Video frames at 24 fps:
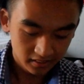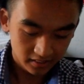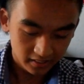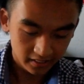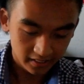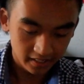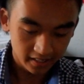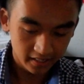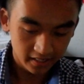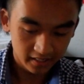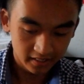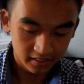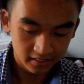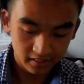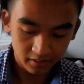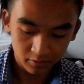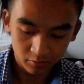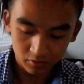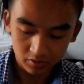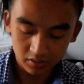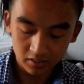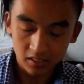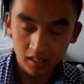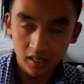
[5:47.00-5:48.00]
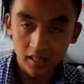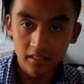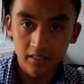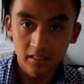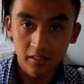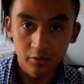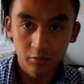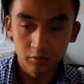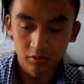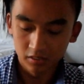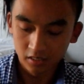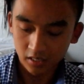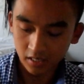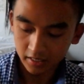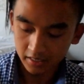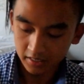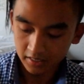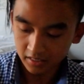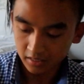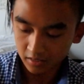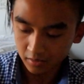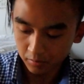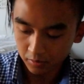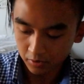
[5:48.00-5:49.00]
And it was not it was not
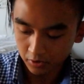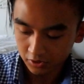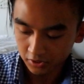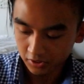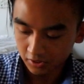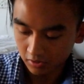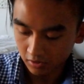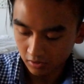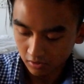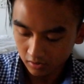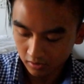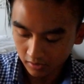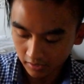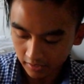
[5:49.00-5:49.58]
easy to push at all.